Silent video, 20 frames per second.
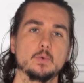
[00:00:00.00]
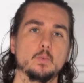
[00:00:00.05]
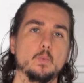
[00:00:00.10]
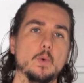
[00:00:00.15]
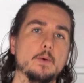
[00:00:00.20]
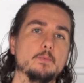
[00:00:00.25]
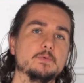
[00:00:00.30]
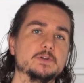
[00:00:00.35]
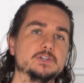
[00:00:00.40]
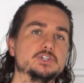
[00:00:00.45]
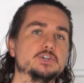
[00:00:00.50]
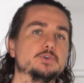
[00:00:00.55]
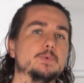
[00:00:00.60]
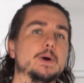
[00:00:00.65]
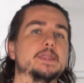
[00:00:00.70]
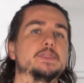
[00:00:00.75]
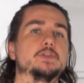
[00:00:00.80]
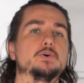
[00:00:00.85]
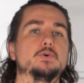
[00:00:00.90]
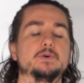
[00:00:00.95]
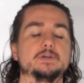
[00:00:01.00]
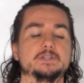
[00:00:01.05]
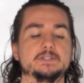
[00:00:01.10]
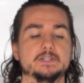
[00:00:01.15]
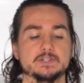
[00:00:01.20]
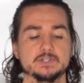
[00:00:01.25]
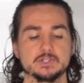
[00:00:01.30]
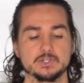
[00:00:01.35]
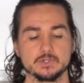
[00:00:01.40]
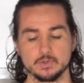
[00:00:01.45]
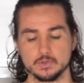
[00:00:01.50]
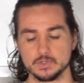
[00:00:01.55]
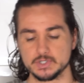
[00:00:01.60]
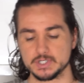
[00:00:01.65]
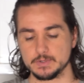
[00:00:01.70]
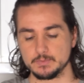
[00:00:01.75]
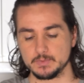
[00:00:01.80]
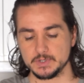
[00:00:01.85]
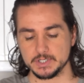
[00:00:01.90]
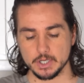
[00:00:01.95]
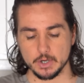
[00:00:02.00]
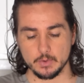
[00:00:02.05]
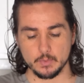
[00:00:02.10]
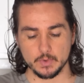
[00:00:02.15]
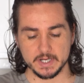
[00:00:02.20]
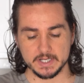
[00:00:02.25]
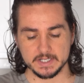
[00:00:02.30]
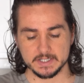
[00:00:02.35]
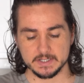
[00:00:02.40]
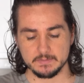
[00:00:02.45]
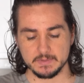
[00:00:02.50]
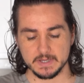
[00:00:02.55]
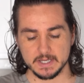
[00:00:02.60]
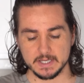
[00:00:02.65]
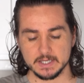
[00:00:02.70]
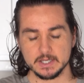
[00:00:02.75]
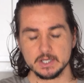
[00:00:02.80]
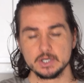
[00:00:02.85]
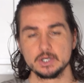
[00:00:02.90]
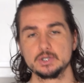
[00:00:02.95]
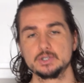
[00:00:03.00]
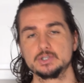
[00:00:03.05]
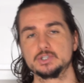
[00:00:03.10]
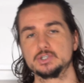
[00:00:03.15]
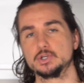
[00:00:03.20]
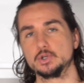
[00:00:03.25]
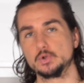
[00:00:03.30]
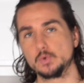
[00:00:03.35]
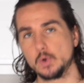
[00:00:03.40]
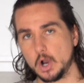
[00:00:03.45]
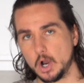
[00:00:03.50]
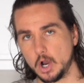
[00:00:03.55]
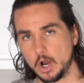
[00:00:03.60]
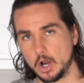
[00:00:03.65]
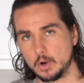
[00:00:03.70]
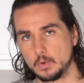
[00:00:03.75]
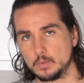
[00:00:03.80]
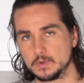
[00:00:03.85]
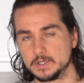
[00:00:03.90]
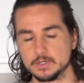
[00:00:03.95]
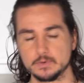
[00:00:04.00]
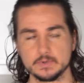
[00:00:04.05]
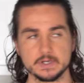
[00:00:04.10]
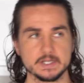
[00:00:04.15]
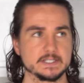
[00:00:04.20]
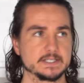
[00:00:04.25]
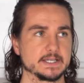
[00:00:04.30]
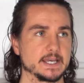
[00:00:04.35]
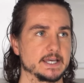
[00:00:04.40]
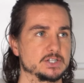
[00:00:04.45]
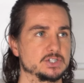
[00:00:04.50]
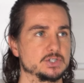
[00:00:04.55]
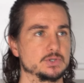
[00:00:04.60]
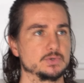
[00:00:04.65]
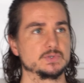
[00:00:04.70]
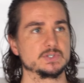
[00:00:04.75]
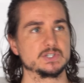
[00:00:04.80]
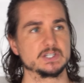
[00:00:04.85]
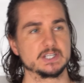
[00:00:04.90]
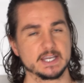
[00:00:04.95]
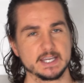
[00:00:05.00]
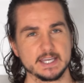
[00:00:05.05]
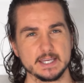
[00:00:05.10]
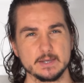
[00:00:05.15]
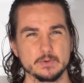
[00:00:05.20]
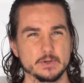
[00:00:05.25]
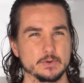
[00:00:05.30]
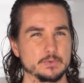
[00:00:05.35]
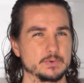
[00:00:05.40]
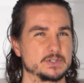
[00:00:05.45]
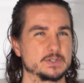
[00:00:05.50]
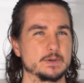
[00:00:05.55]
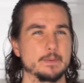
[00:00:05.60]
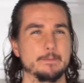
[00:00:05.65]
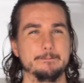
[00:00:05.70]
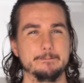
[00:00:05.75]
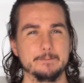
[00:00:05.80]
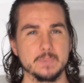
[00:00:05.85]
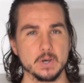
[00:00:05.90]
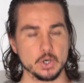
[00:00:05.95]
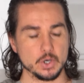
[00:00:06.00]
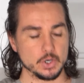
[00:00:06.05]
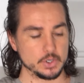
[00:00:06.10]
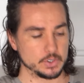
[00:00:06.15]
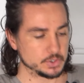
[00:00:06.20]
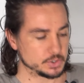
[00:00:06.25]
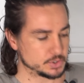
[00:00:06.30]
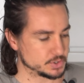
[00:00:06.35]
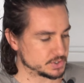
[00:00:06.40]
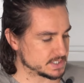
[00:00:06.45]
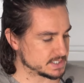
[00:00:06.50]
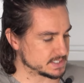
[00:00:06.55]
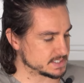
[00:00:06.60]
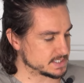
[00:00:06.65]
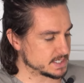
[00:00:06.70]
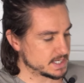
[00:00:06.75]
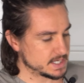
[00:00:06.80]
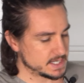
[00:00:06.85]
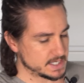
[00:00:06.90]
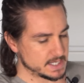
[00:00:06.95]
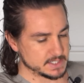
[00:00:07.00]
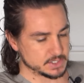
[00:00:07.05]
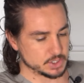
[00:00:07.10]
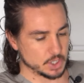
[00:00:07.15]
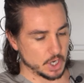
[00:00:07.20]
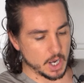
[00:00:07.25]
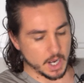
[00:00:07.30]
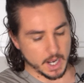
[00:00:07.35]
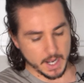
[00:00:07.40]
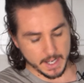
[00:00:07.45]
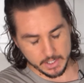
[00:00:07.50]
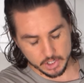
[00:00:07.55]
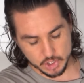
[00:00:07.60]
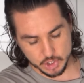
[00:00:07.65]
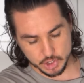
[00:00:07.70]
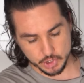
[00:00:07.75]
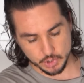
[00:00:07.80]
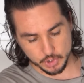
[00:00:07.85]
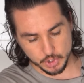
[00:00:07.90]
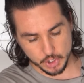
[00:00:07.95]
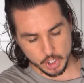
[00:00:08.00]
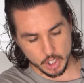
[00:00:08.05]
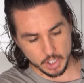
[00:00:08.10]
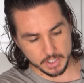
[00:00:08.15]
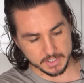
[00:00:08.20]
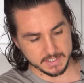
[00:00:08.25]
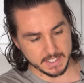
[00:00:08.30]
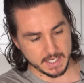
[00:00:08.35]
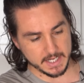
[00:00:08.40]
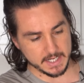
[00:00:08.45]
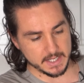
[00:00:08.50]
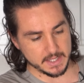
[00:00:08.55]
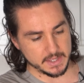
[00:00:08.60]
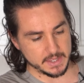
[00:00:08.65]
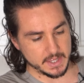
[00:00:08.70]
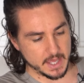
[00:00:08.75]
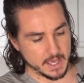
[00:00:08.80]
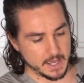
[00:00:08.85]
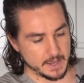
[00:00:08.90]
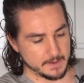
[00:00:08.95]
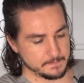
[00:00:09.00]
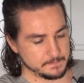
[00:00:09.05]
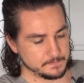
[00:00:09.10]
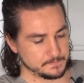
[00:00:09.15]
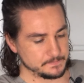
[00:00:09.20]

When we do add the hoisin sauce in, we don't want it to be too hot, we don't want it to get too sticky, we don't want it to burn because it's got higher sugar content in there.